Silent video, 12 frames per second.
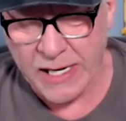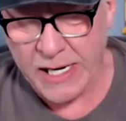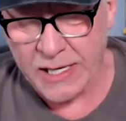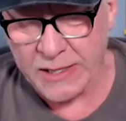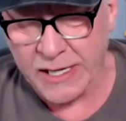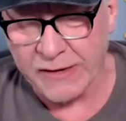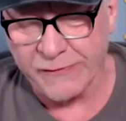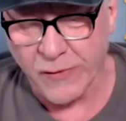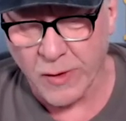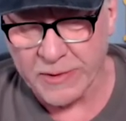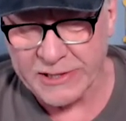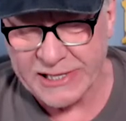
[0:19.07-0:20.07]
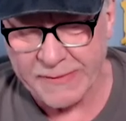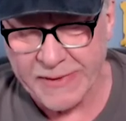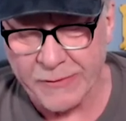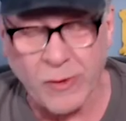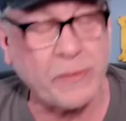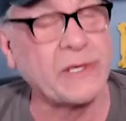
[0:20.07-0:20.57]
and a former
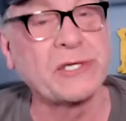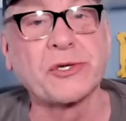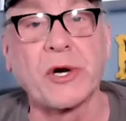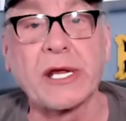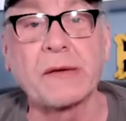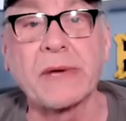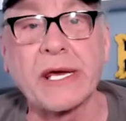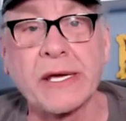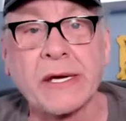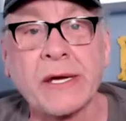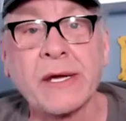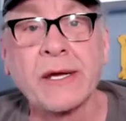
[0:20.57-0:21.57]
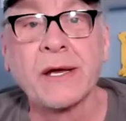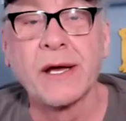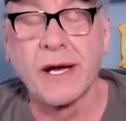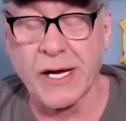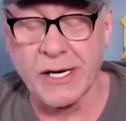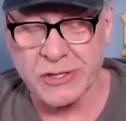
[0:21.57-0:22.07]
teammate will be joining me
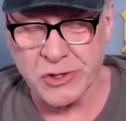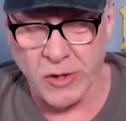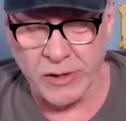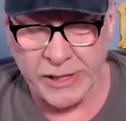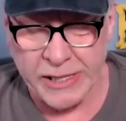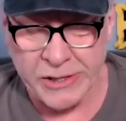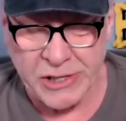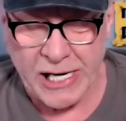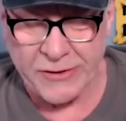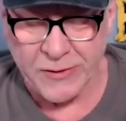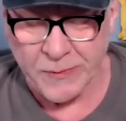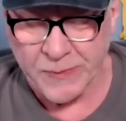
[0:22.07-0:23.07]
uh, shortly. Jonathan